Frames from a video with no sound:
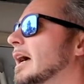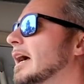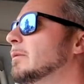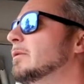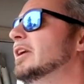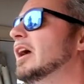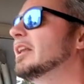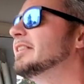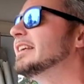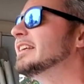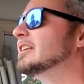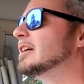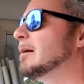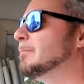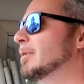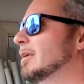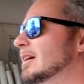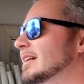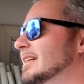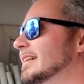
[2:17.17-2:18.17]
Hey, where y'all think
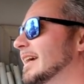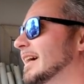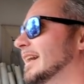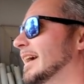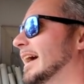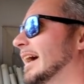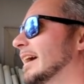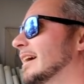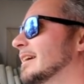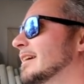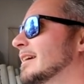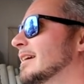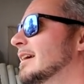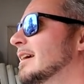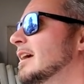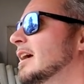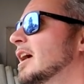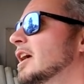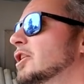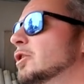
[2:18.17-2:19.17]
y'all parking that at?
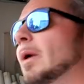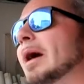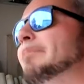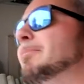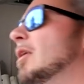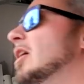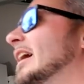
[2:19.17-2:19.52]
You ain't